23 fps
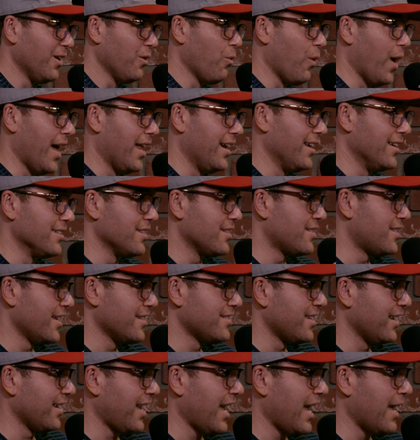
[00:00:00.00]
when his
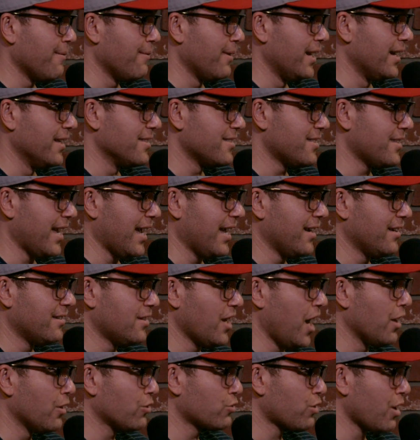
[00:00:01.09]
assistant came in and said,
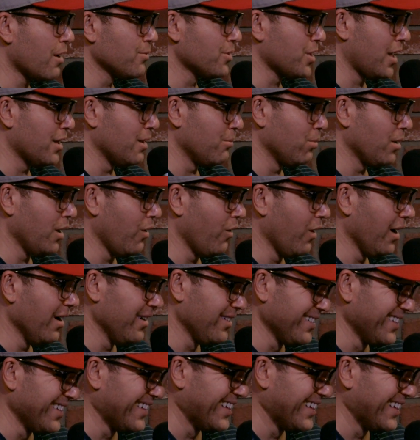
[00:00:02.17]
Donald Trump's on the blower.